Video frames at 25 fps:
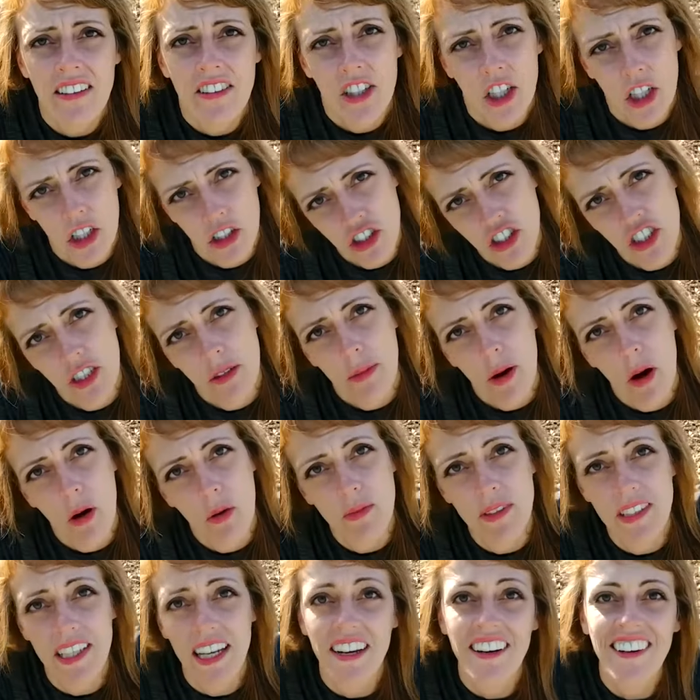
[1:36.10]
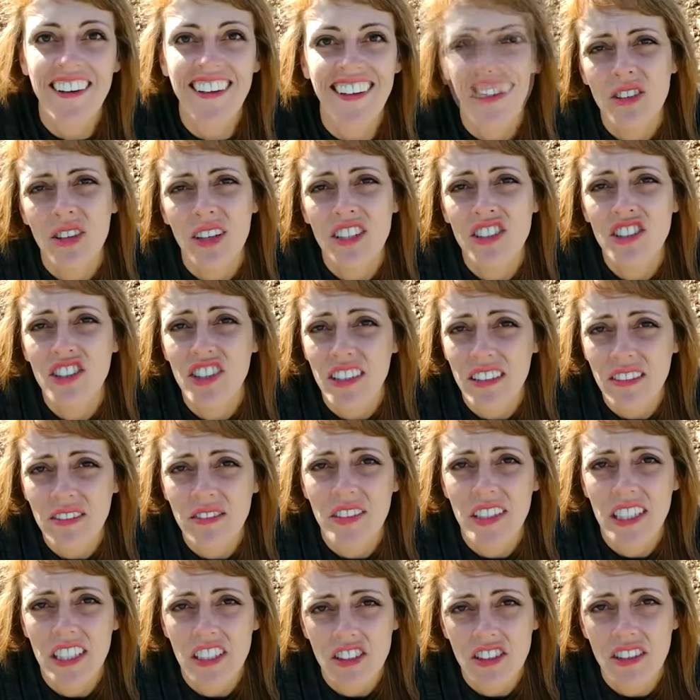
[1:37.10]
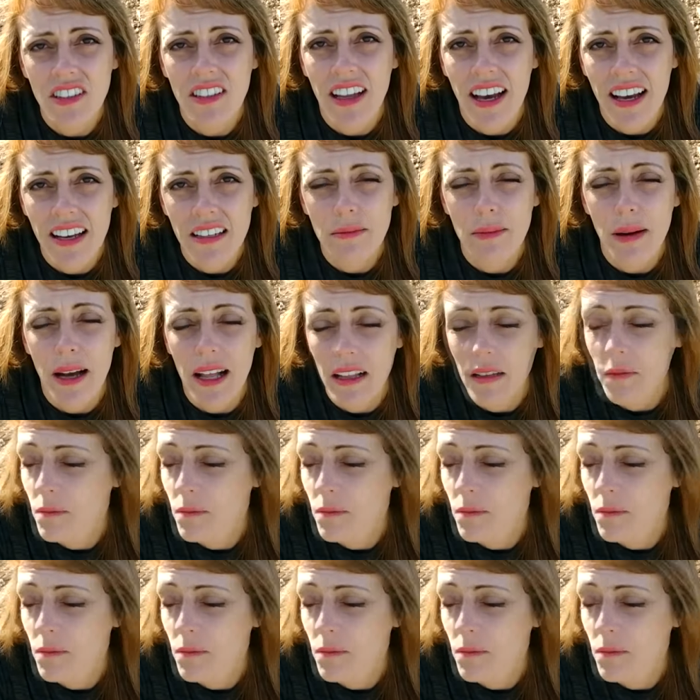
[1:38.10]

Dirt Cheap Homesteader. So I just finished the last pile of